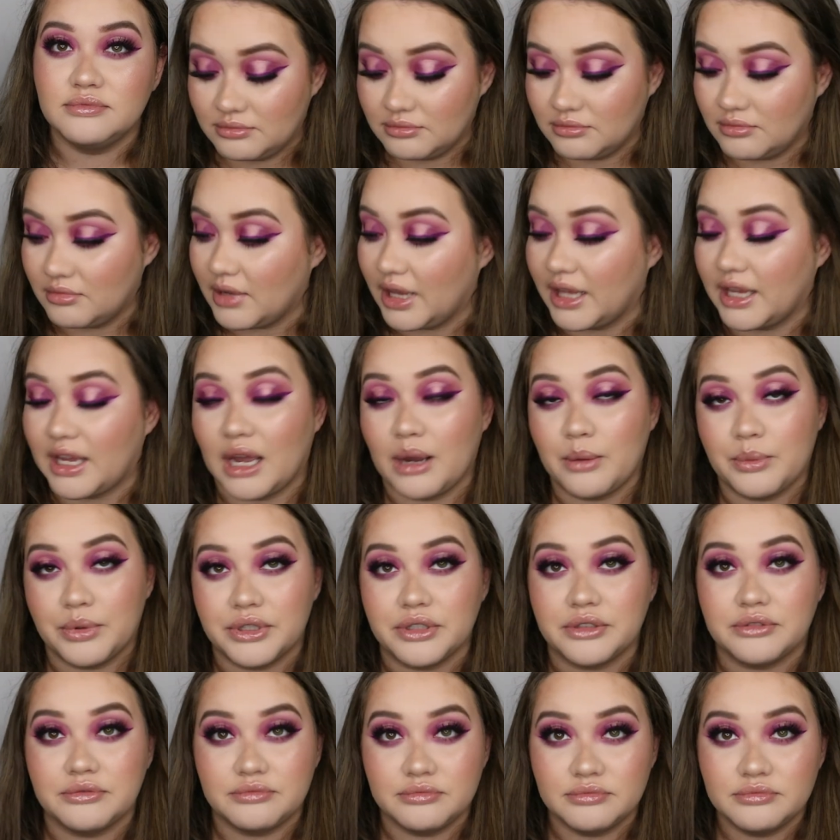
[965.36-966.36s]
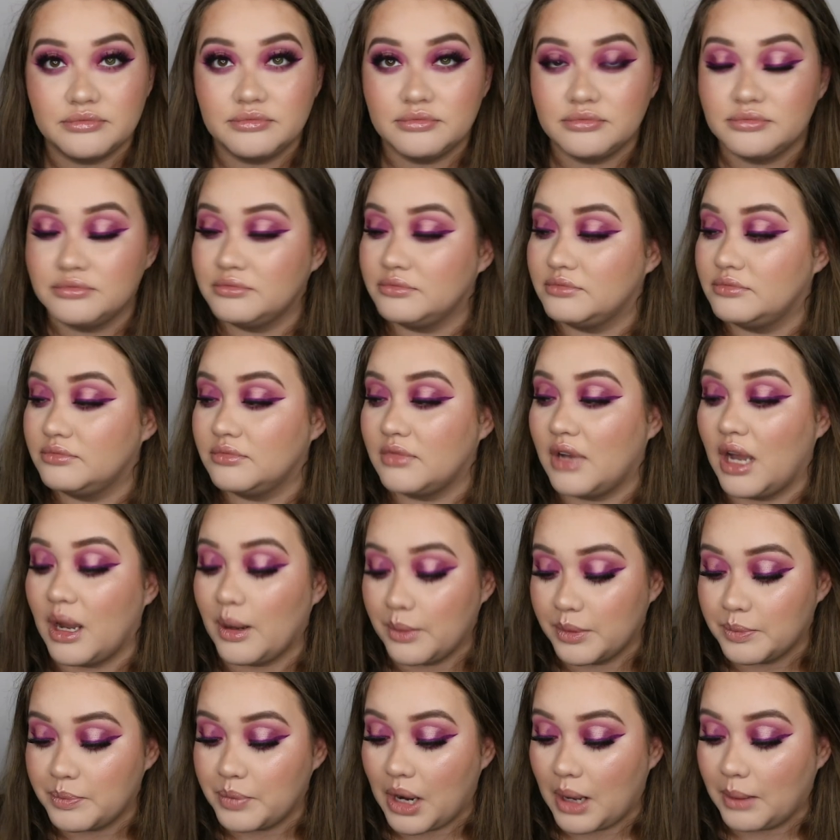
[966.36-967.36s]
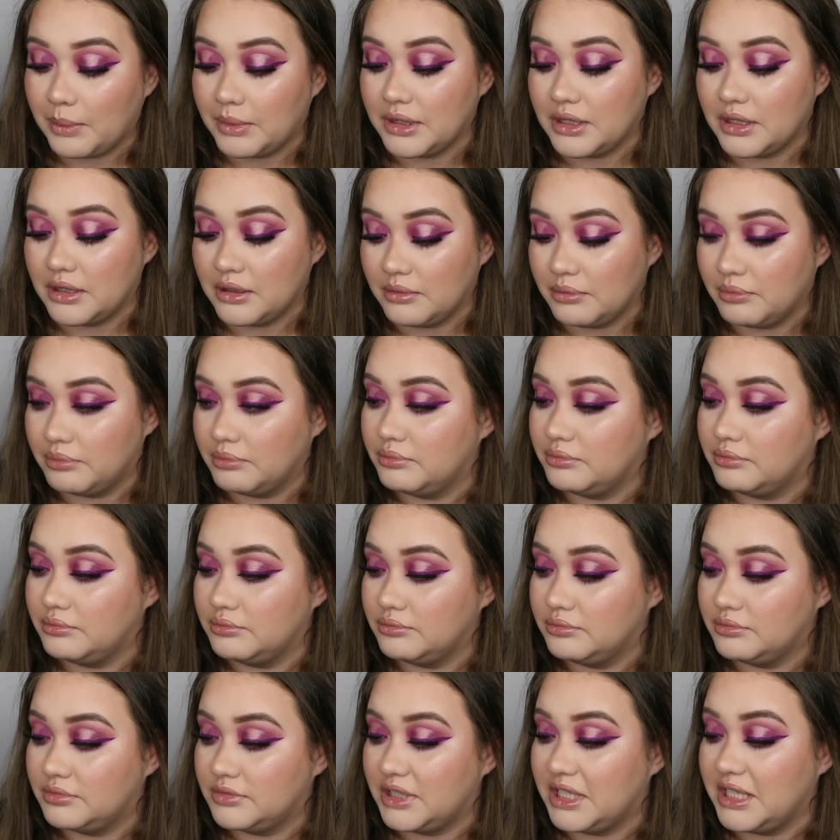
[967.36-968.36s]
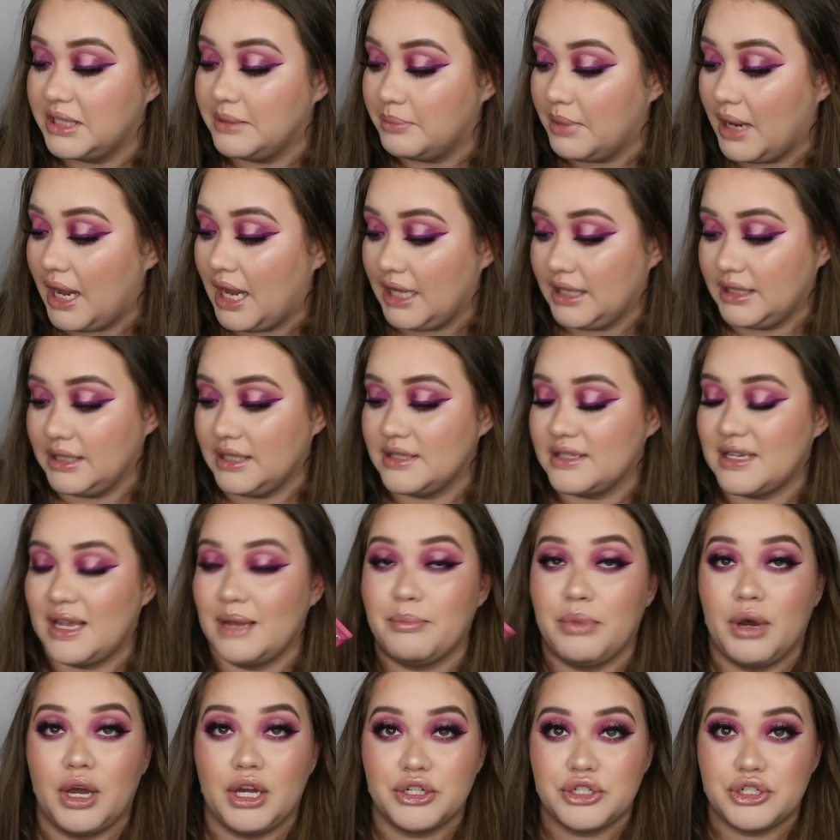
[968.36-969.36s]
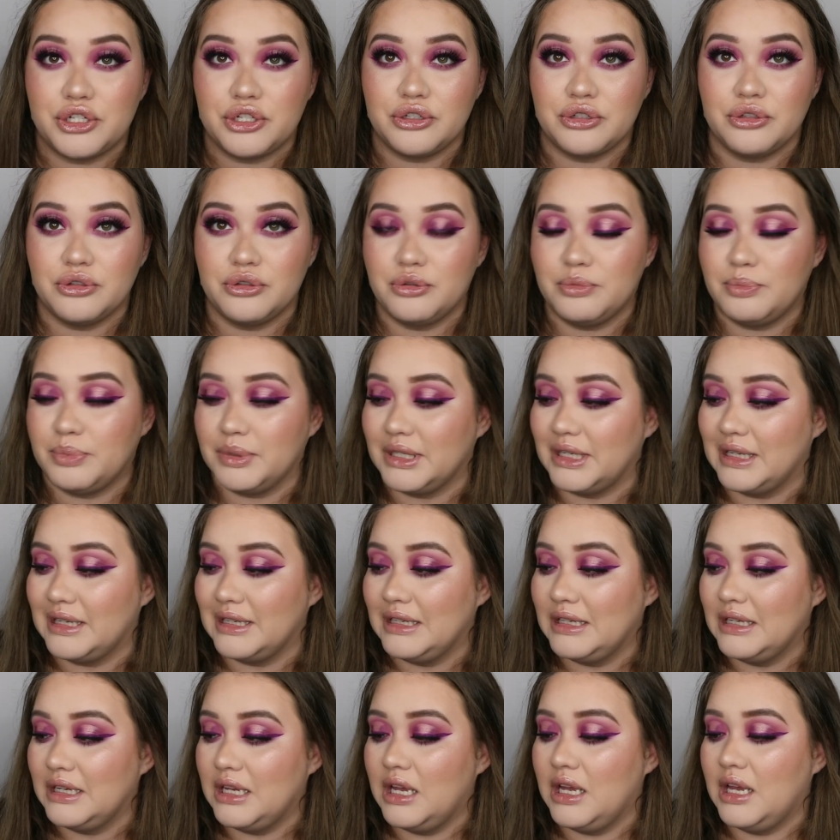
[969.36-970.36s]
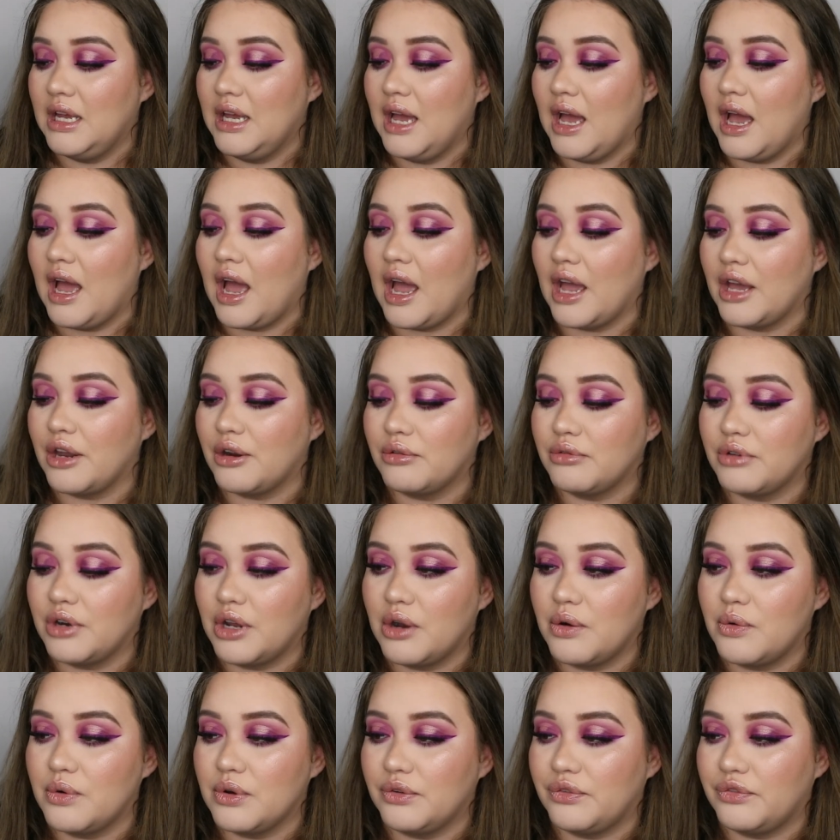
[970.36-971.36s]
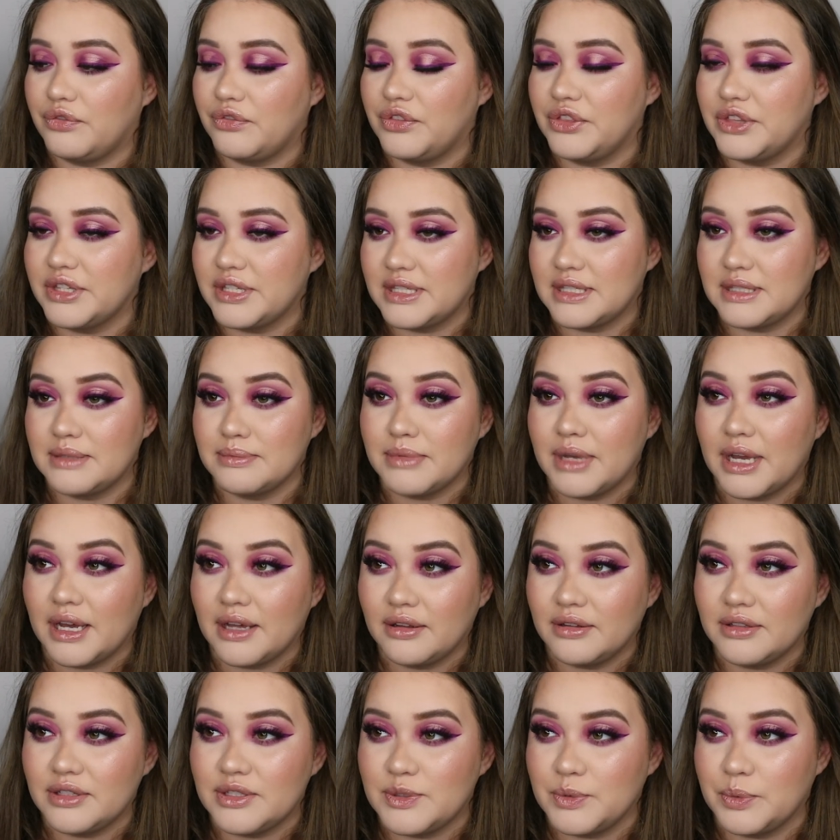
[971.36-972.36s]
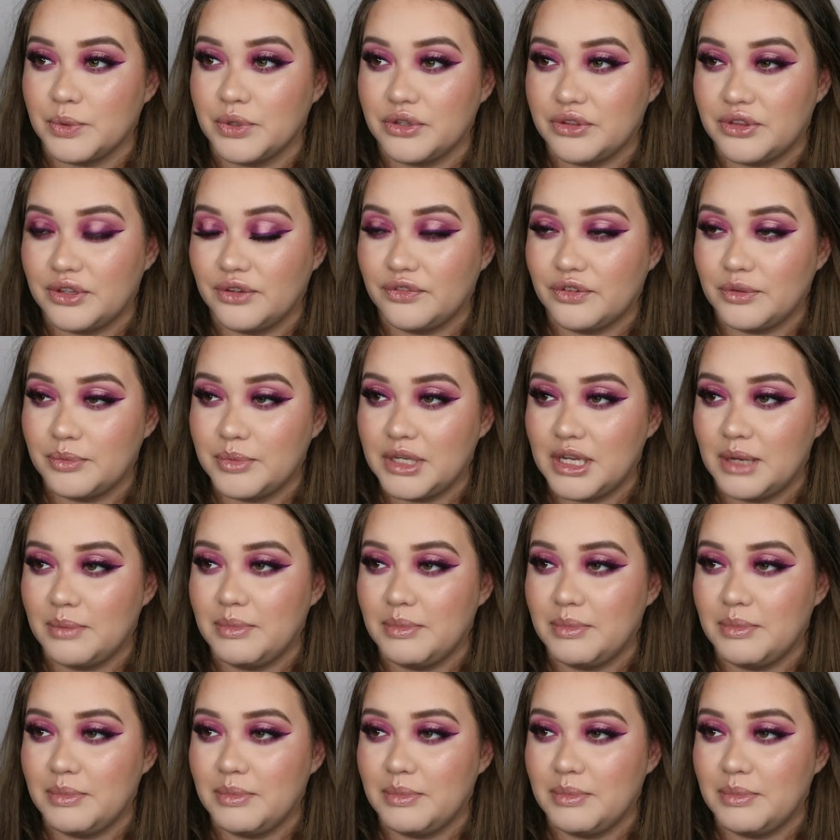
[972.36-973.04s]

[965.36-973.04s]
Like, I would probably keep buying this. I bought two, but I don't know if the smell is worth it for me.